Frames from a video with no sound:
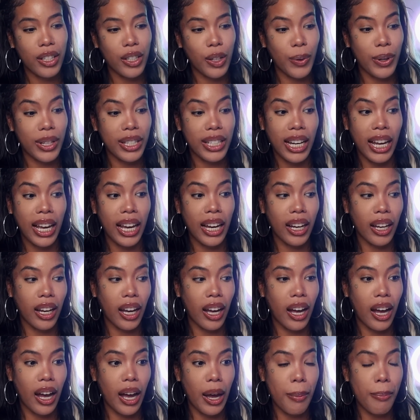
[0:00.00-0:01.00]
So it's
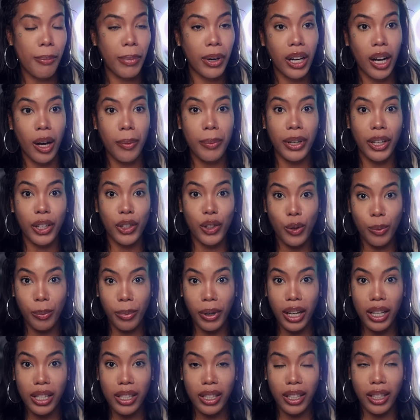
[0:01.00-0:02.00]
like I'm becoming a new
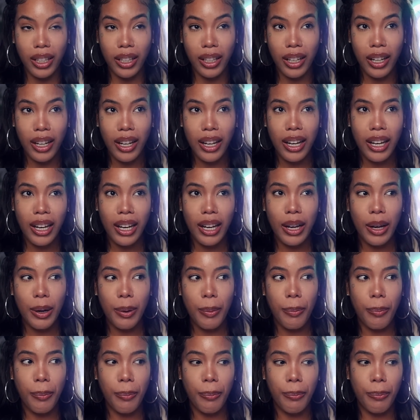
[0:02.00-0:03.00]
person,
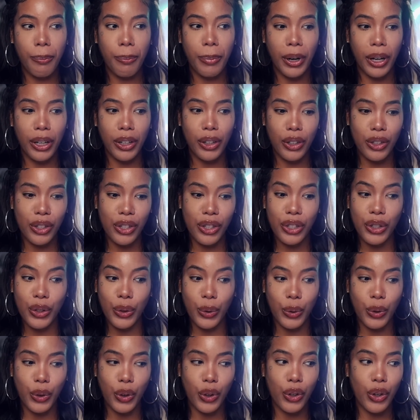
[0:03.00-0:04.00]
but
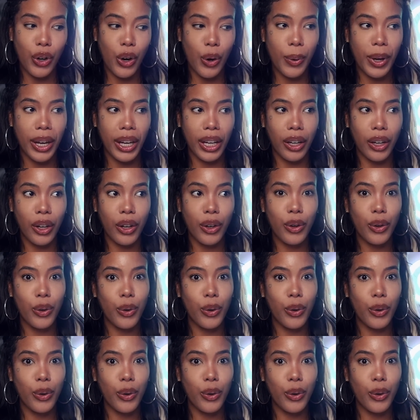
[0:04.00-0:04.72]
still not knowing